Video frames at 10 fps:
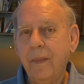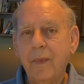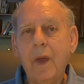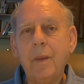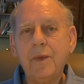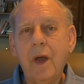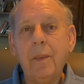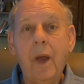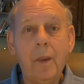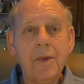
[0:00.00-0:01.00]
Thumbs up
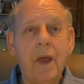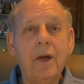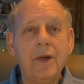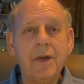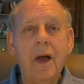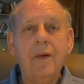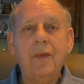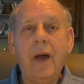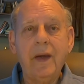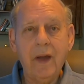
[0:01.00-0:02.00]
helps others
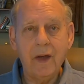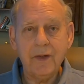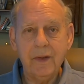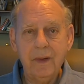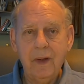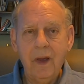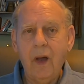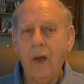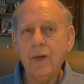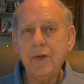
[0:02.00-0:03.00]
find us.
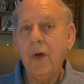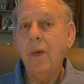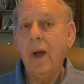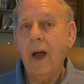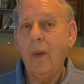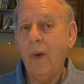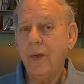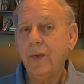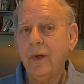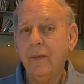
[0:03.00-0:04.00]
Also, I
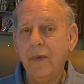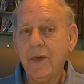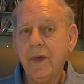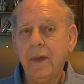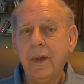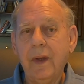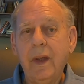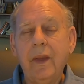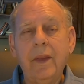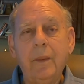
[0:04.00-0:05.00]
want you to visit
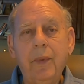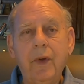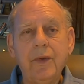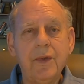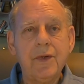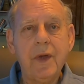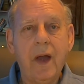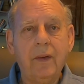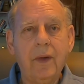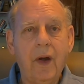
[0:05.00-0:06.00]
the Puget
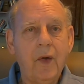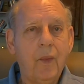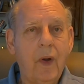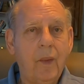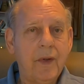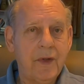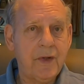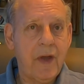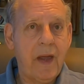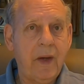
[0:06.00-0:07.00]
Sound Garden Railway
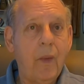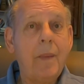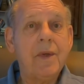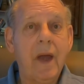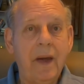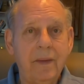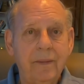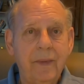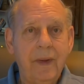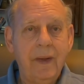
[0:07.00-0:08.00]
Society website.
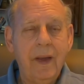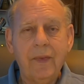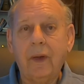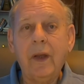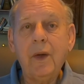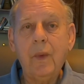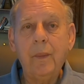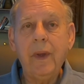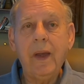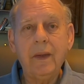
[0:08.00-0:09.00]
The link will
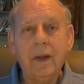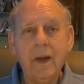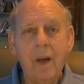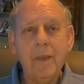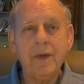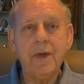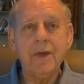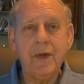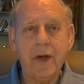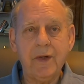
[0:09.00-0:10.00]
be in the comments
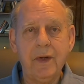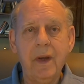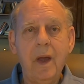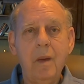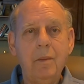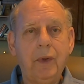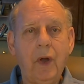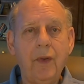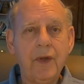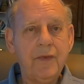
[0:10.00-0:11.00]
section
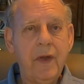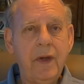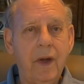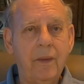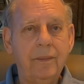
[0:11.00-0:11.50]
below this video.